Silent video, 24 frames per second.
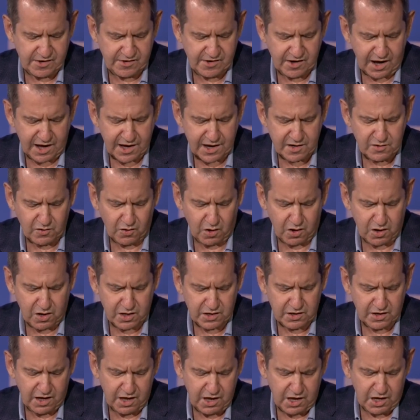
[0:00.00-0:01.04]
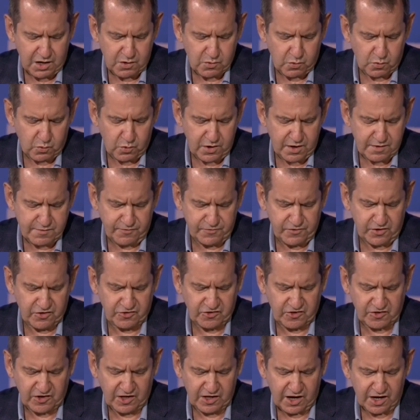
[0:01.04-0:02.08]
dialogue with
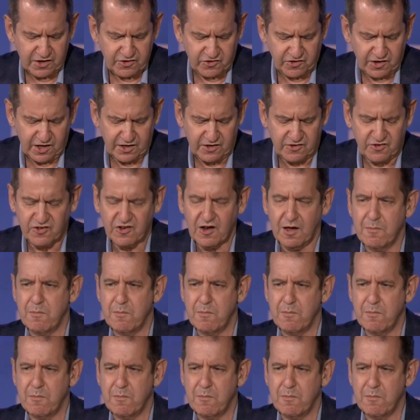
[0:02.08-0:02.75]
discussants,